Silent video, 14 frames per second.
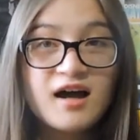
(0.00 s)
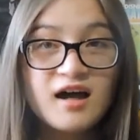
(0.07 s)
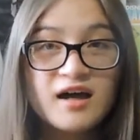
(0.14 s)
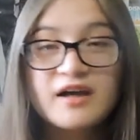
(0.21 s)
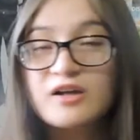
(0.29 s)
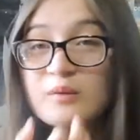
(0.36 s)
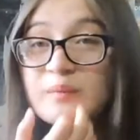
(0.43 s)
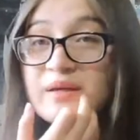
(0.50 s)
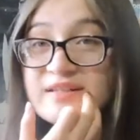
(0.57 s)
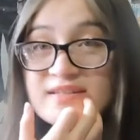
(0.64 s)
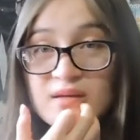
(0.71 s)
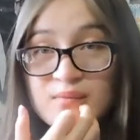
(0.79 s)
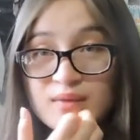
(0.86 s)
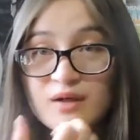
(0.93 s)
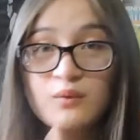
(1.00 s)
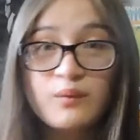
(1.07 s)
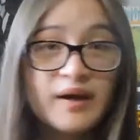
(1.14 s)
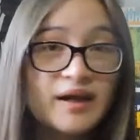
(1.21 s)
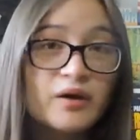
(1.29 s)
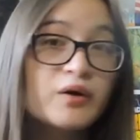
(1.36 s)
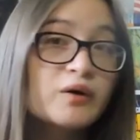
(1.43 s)
it'll be a 10-minute
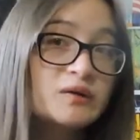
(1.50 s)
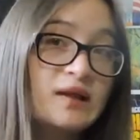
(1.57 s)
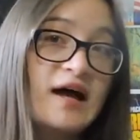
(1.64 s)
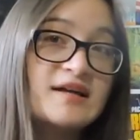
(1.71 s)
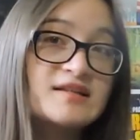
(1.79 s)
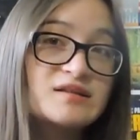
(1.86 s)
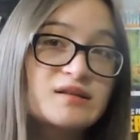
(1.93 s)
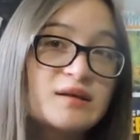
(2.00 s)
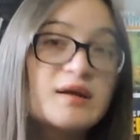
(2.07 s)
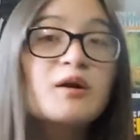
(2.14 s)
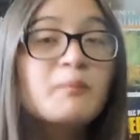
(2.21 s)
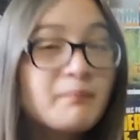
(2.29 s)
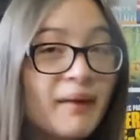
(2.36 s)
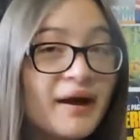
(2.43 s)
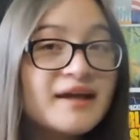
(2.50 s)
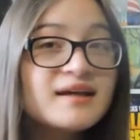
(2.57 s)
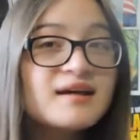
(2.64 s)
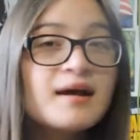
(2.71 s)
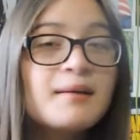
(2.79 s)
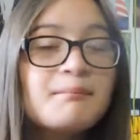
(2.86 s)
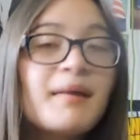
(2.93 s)
wait or less. It
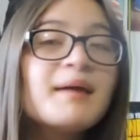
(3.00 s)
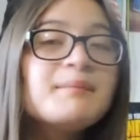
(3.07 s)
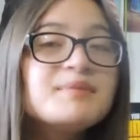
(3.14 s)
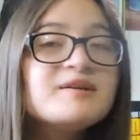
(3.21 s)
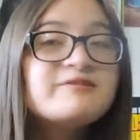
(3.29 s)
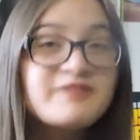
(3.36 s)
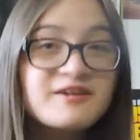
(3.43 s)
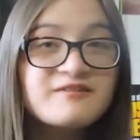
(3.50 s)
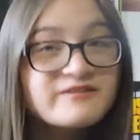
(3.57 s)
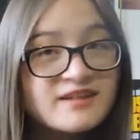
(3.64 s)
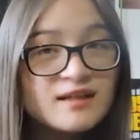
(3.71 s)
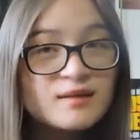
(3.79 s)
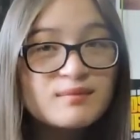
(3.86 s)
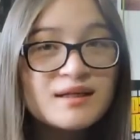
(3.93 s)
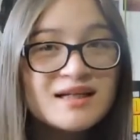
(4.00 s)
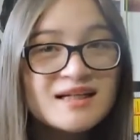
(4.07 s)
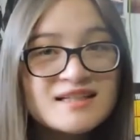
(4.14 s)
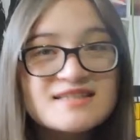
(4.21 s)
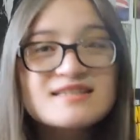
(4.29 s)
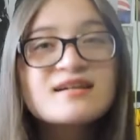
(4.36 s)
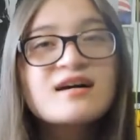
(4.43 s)
might be 15
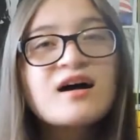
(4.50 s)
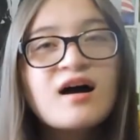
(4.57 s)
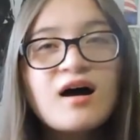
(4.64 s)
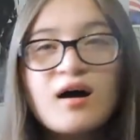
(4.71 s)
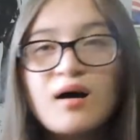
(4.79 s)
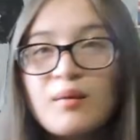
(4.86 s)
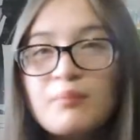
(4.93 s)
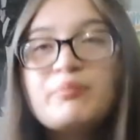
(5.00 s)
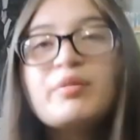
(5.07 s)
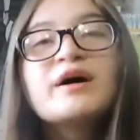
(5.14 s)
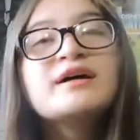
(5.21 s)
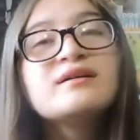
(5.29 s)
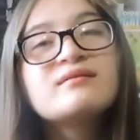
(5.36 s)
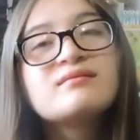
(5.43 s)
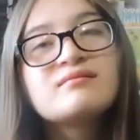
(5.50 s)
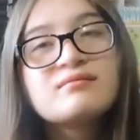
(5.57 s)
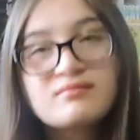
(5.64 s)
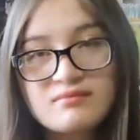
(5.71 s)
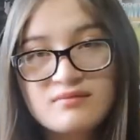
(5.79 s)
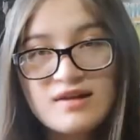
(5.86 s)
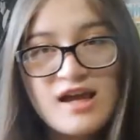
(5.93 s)
minutes, but
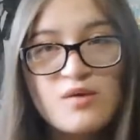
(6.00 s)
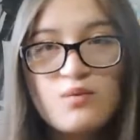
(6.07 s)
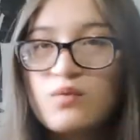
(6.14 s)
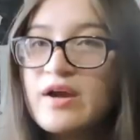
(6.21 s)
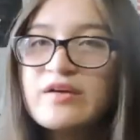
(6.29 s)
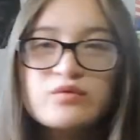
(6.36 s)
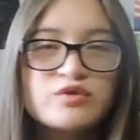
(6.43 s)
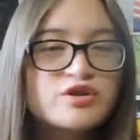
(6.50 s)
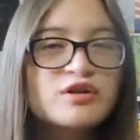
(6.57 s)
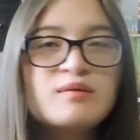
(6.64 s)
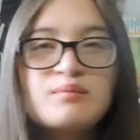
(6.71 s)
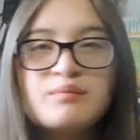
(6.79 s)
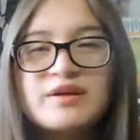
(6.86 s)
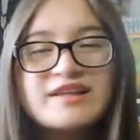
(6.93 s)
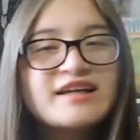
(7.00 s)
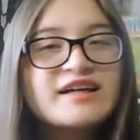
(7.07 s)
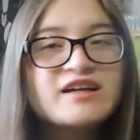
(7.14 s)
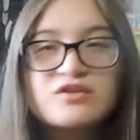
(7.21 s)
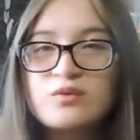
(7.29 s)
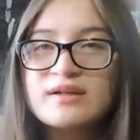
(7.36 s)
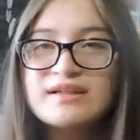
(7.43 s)
it shouldn't be like
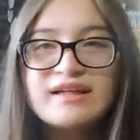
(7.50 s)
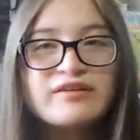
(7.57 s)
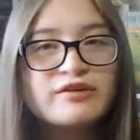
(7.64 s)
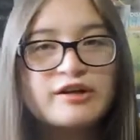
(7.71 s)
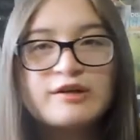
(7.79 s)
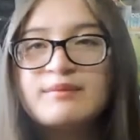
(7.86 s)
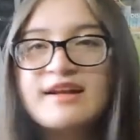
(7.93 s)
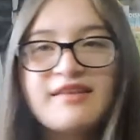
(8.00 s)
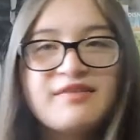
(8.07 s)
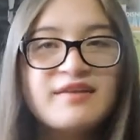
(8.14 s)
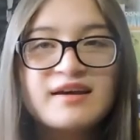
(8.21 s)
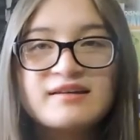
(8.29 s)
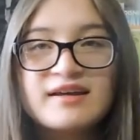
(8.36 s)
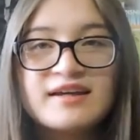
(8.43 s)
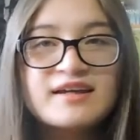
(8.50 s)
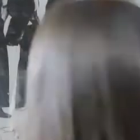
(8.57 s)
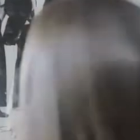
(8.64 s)
a 20-30 minute thing. Like,